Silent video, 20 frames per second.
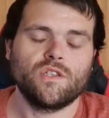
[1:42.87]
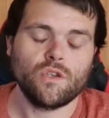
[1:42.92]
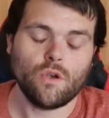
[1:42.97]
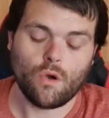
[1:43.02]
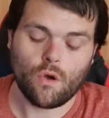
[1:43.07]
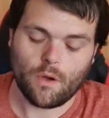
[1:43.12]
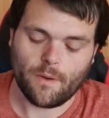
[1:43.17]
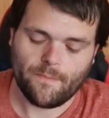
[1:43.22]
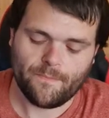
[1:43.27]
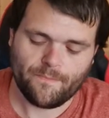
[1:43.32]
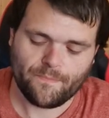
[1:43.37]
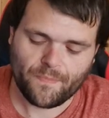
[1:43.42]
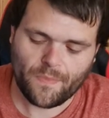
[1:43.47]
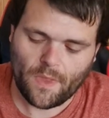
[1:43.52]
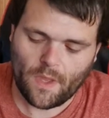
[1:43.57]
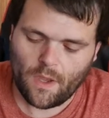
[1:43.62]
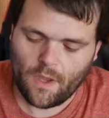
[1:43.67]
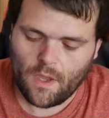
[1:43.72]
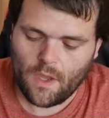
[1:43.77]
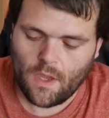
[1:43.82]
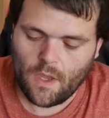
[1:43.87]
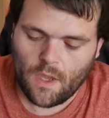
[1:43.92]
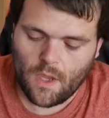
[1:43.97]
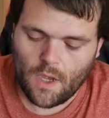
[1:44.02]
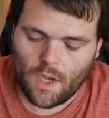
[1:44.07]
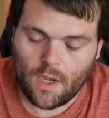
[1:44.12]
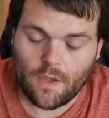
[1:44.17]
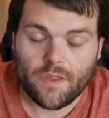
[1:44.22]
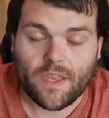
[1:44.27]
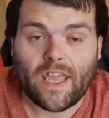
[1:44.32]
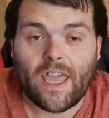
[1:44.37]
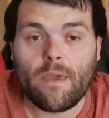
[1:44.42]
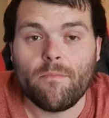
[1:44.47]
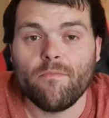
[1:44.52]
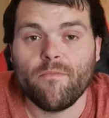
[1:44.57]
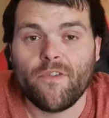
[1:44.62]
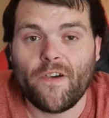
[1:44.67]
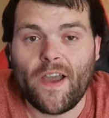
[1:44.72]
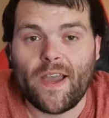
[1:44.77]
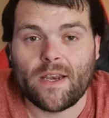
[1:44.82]
so the
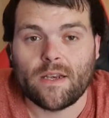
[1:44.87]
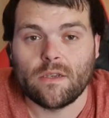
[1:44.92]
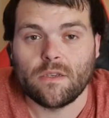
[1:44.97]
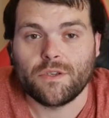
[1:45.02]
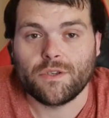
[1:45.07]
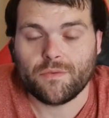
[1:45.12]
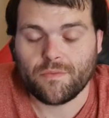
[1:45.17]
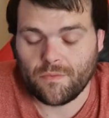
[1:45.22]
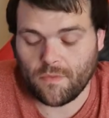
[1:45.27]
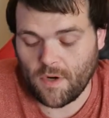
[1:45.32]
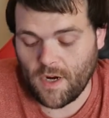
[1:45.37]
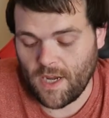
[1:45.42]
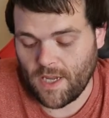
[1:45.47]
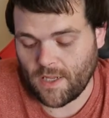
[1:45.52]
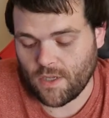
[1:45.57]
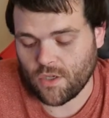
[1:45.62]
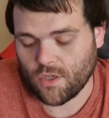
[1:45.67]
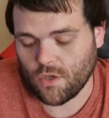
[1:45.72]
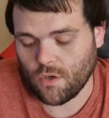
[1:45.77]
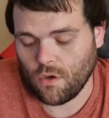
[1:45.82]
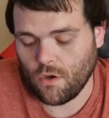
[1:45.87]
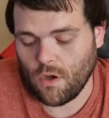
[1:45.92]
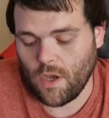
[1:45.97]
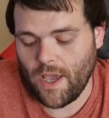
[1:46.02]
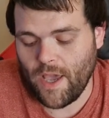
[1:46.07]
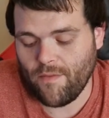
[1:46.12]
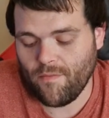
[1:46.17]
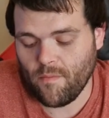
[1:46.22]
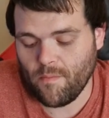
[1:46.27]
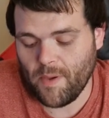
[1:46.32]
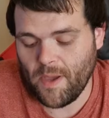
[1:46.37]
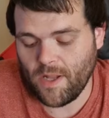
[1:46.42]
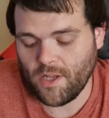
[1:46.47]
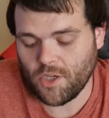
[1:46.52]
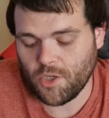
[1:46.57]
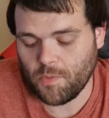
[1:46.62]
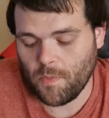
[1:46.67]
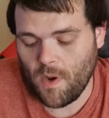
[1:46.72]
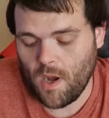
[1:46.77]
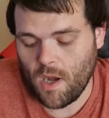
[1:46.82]
GIM fans. Right, so Heaven
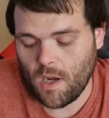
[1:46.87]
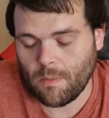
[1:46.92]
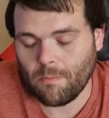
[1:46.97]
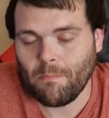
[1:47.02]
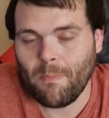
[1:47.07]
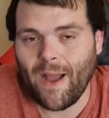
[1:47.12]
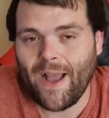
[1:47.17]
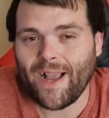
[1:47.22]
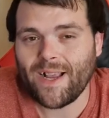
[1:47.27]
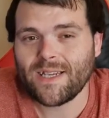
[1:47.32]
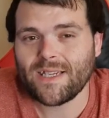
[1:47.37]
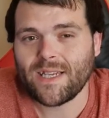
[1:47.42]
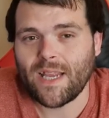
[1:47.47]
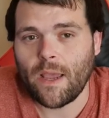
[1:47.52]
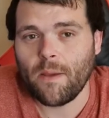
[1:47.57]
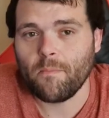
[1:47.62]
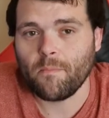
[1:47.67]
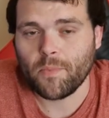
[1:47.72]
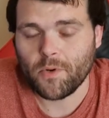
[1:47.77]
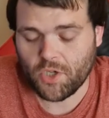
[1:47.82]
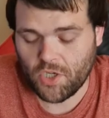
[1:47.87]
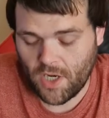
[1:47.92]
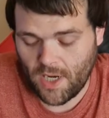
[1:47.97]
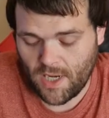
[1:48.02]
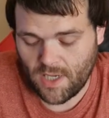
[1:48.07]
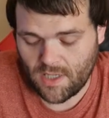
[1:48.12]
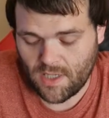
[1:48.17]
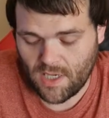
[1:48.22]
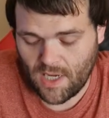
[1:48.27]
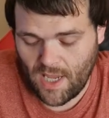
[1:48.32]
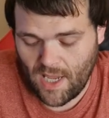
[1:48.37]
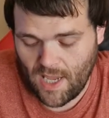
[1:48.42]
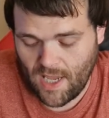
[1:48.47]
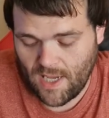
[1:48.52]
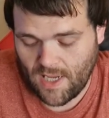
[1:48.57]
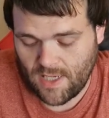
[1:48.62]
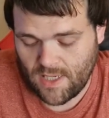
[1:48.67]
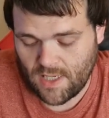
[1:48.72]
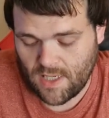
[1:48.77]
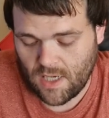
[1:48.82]
benchmark max temperatures
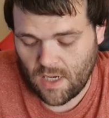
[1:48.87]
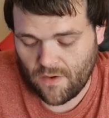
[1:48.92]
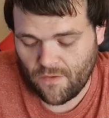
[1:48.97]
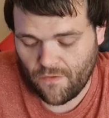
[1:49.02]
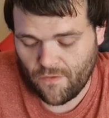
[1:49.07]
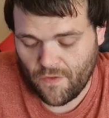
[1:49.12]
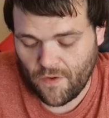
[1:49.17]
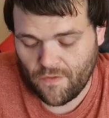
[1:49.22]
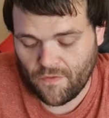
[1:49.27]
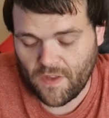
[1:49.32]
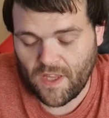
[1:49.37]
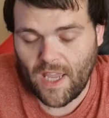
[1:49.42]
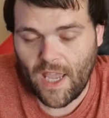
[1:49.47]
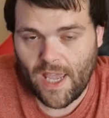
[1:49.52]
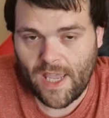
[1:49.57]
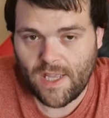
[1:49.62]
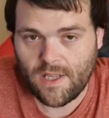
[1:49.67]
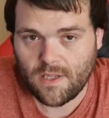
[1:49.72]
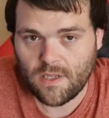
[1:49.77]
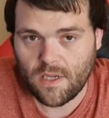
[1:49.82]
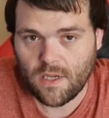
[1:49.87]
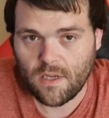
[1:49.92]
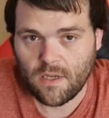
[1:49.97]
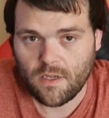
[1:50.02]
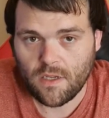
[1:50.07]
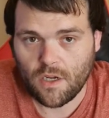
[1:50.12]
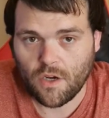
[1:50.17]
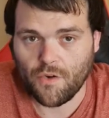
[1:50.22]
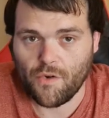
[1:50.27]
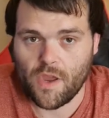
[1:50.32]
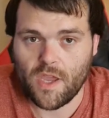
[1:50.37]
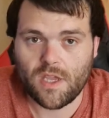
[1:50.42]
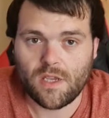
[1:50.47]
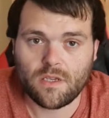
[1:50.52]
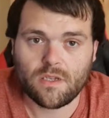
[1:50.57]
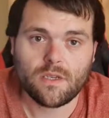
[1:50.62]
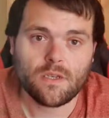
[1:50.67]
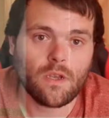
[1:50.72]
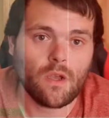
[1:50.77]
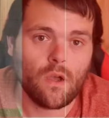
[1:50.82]
is 58
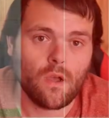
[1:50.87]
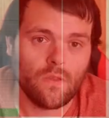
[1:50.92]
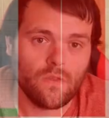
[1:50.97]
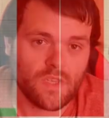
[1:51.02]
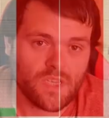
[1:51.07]
degrees on